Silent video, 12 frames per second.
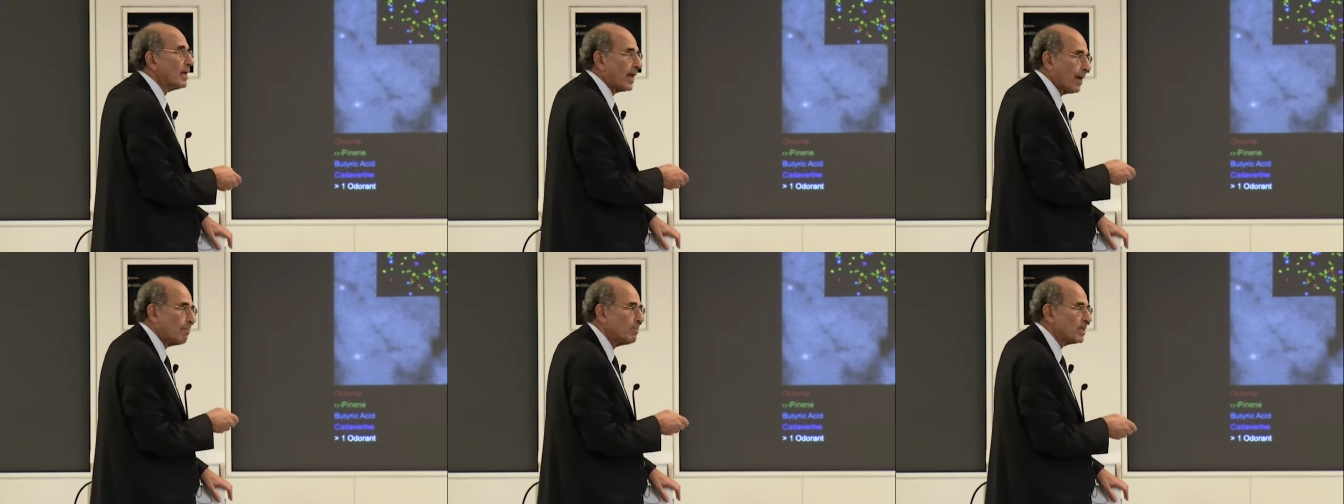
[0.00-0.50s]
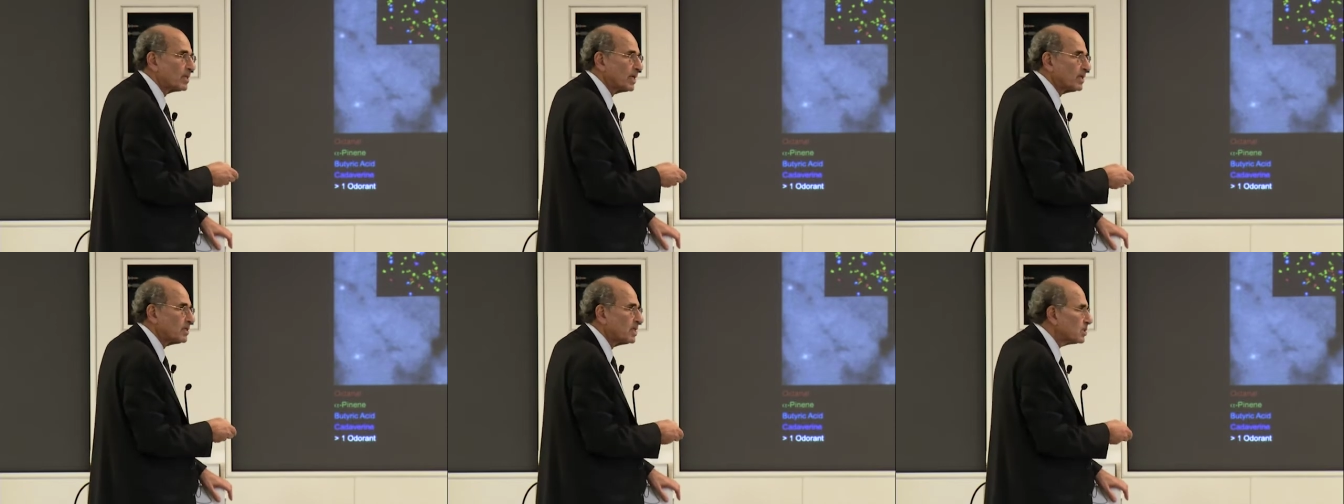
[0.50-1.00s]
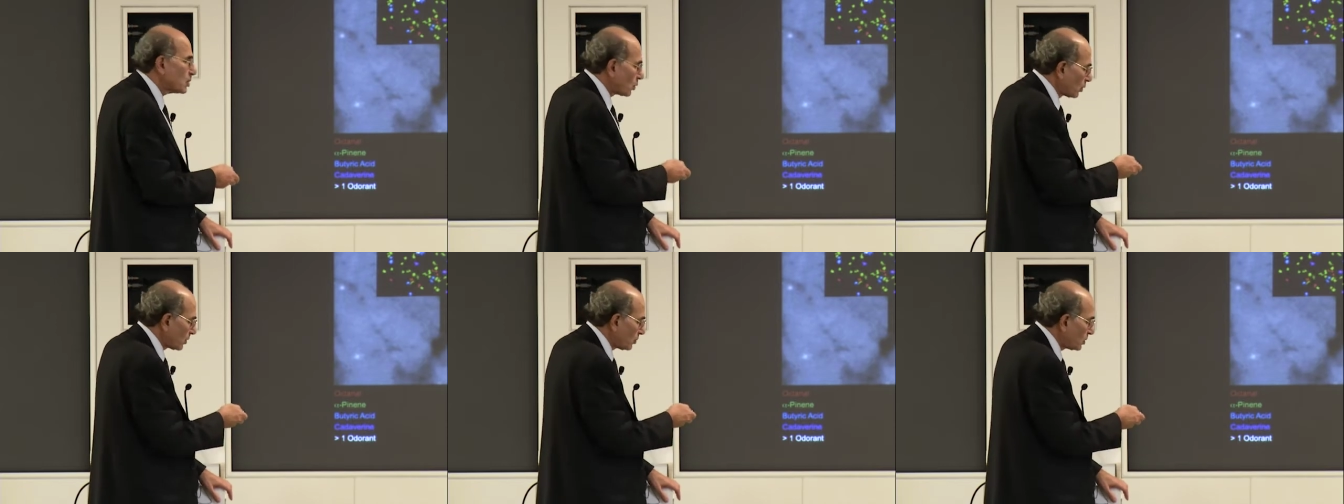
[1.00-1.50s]
and building a
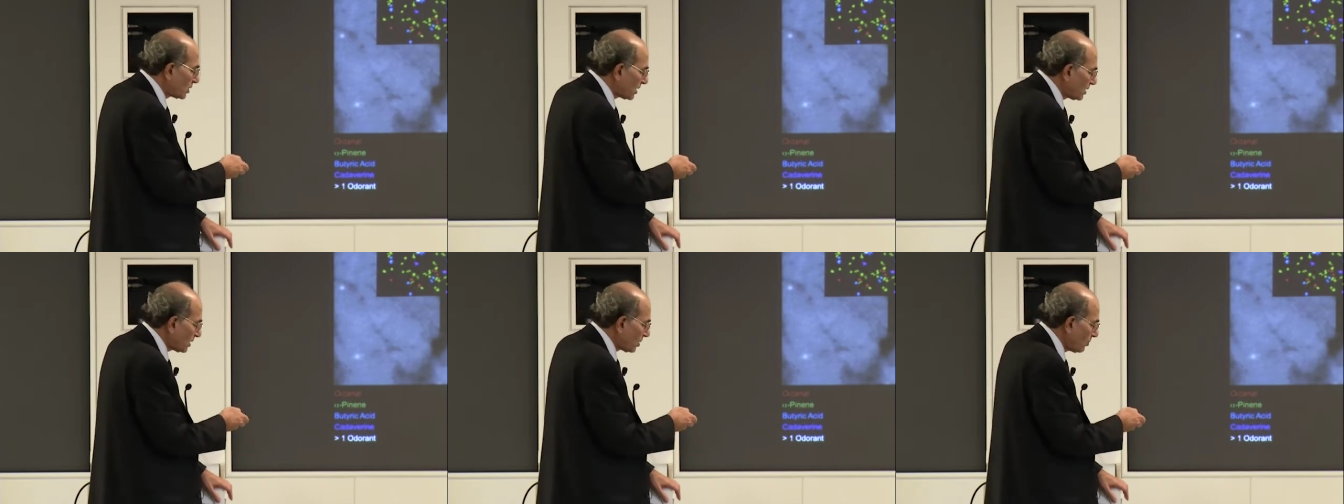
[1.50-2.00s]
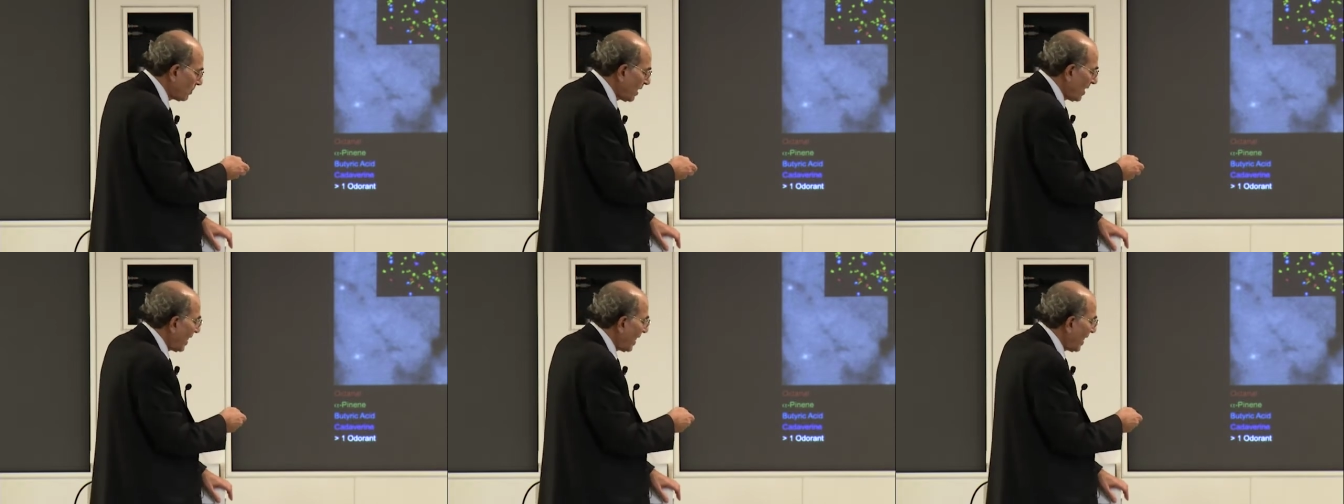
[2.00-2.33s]
disordered system.